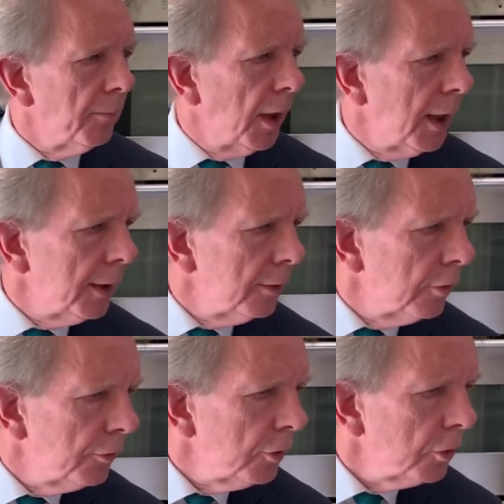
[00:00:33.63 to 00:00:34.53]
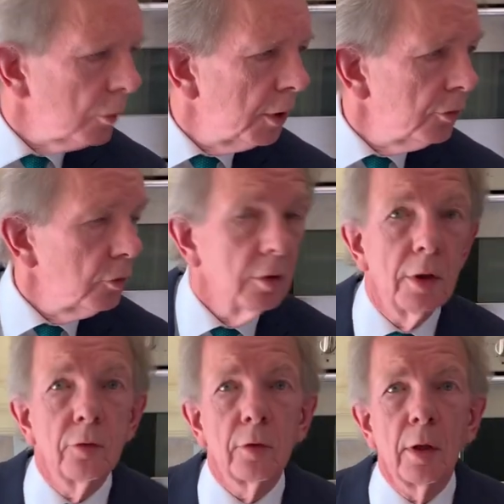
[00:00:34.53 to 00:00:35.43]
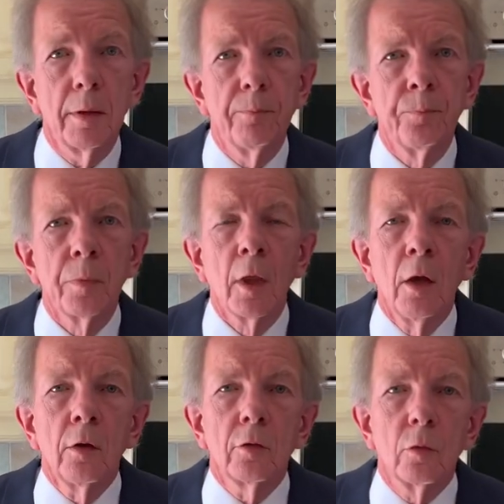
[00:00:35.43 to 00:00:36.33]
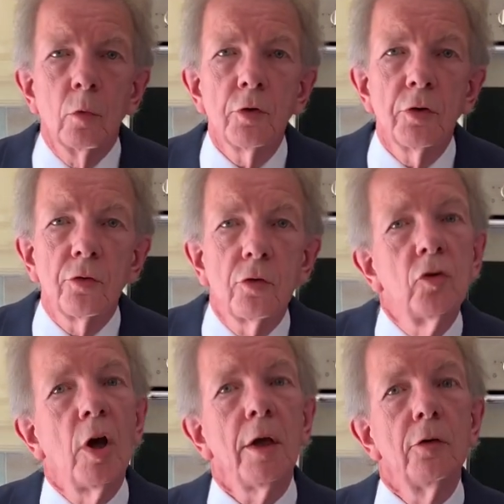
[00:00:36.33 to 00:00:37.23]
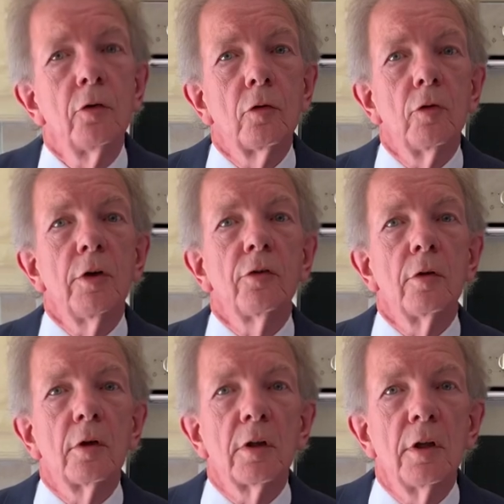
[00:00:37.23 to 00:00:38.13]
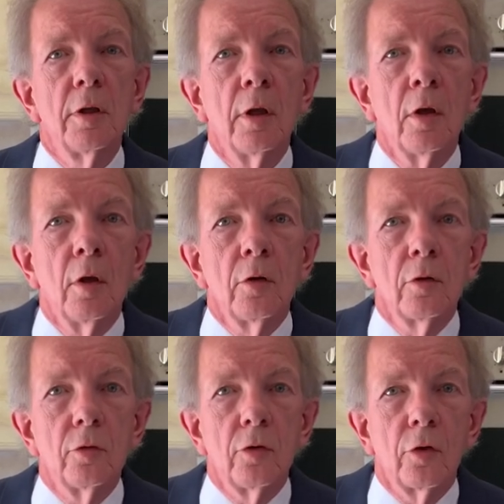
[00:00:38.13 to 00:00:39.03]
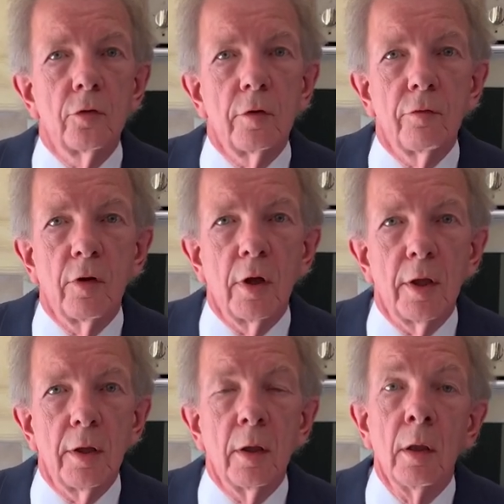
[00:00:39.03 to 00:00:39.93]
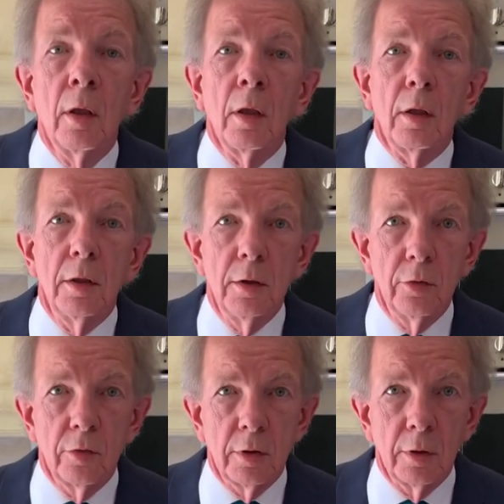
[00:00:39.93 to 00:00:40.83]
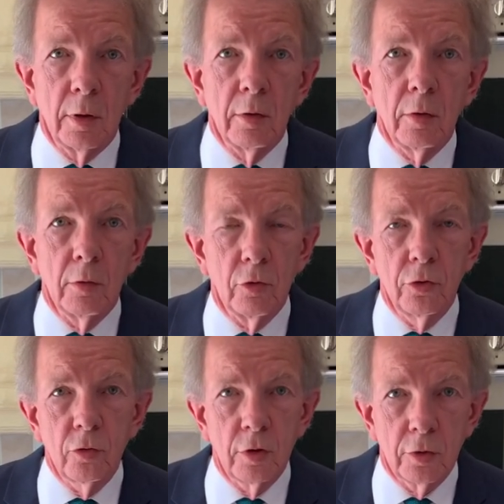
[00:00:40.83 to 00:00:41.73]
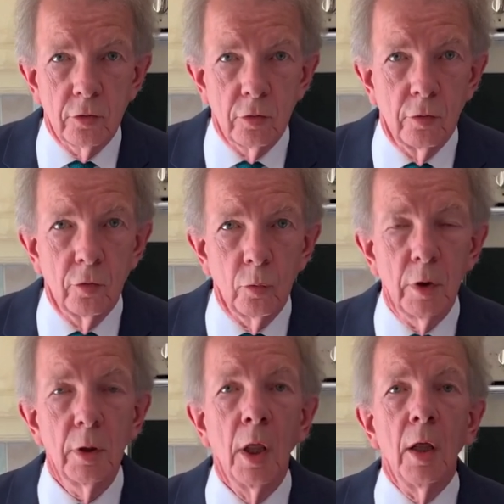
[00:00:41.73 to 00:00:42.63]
And the first question is, so what has changed recently to justify easing the restrictions? Well,